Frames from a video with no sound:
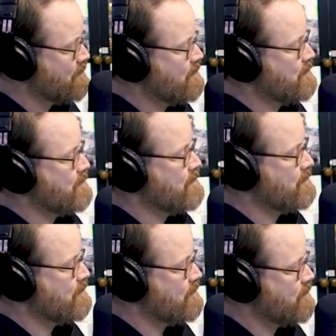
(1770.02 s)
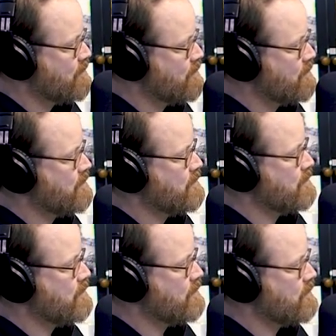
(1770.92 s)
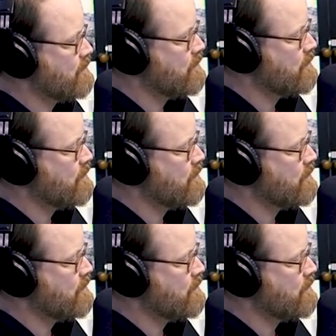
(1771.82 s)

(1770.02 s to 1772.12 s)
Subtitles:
No words are spoken by the person on screen.